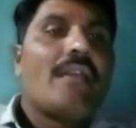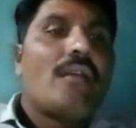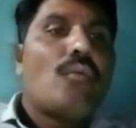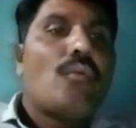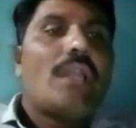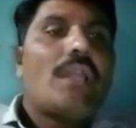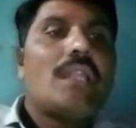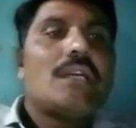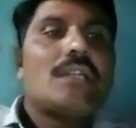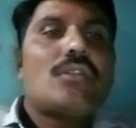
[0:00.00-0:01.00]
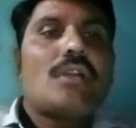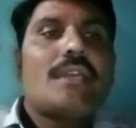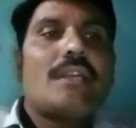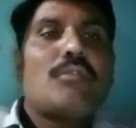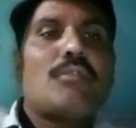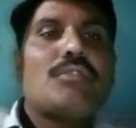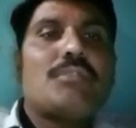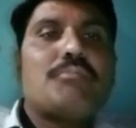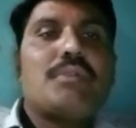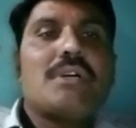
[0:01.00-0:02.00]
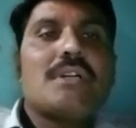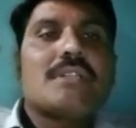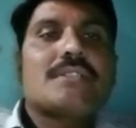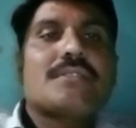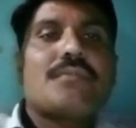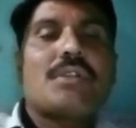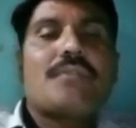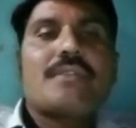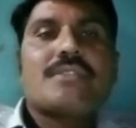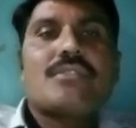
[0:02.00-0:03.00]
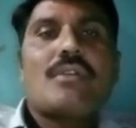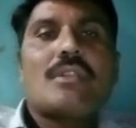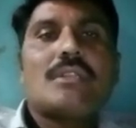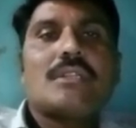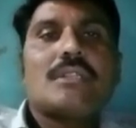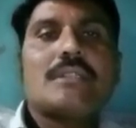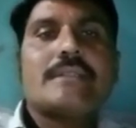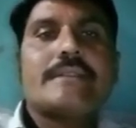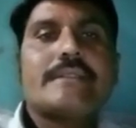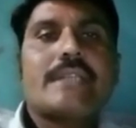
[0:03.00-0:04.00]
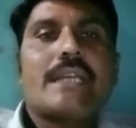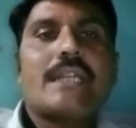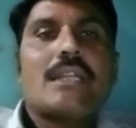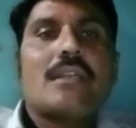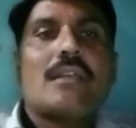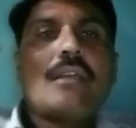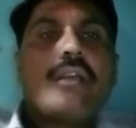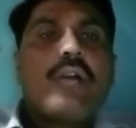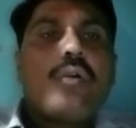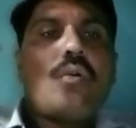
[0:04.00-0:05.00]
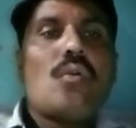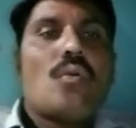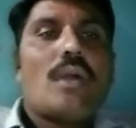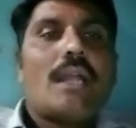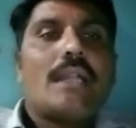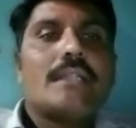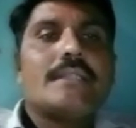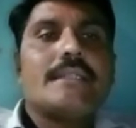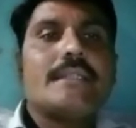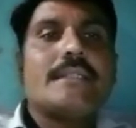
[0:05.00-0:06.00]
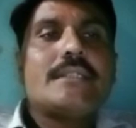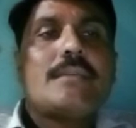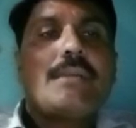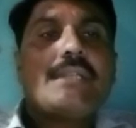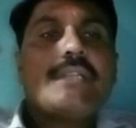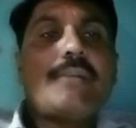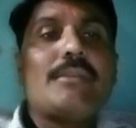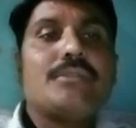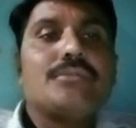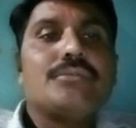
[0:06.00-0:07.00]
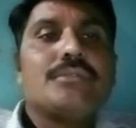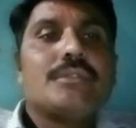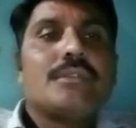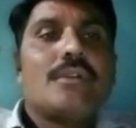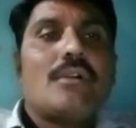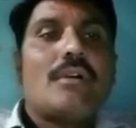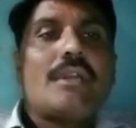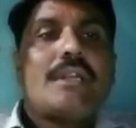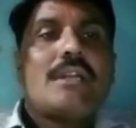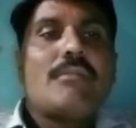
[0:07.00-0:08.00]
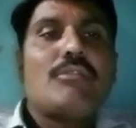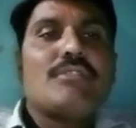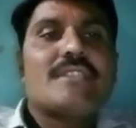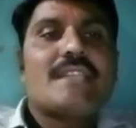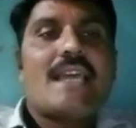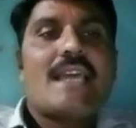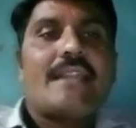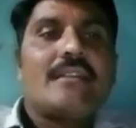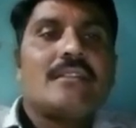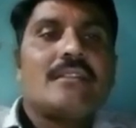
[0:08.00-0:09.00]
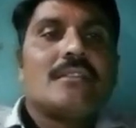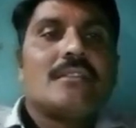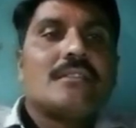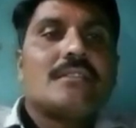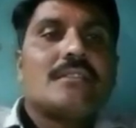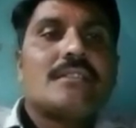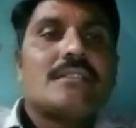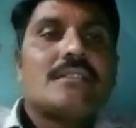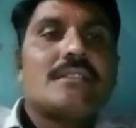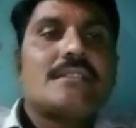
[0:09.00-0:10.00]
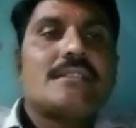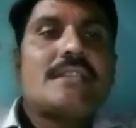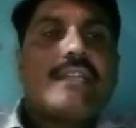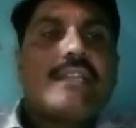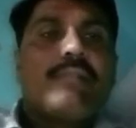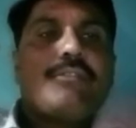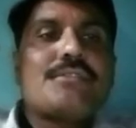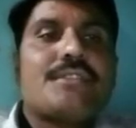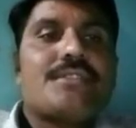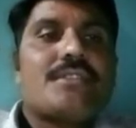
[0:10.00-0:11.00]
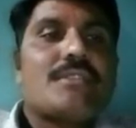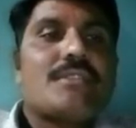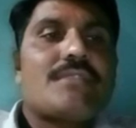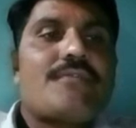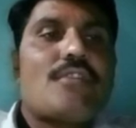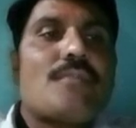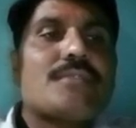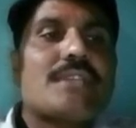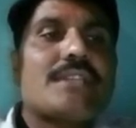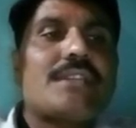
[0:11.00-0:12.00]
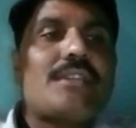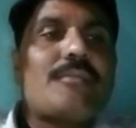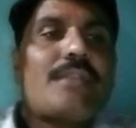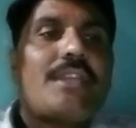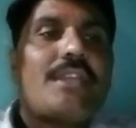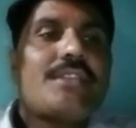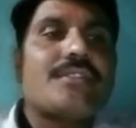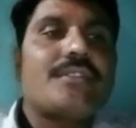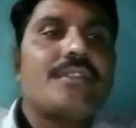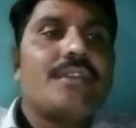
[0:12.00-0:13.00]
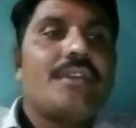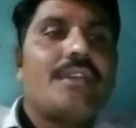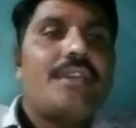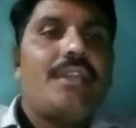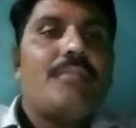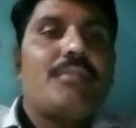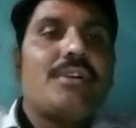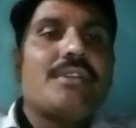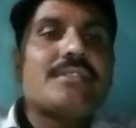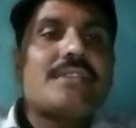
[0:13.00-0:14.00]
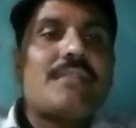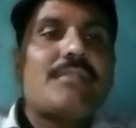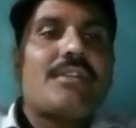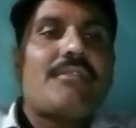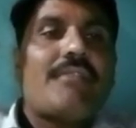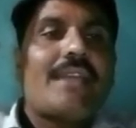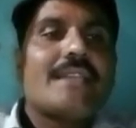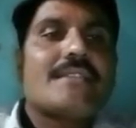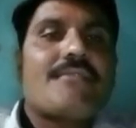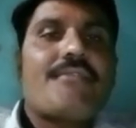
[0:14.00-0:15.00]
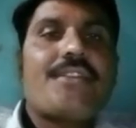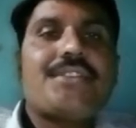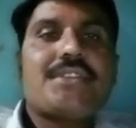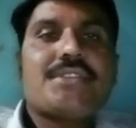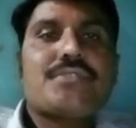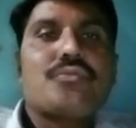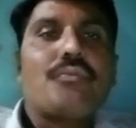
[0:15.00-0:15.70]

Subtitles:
While talking about the birds, what we saw the ZO and the double W or a WZ. This is the ZW system is a form sex determination in birds and butterfly and some fishes too.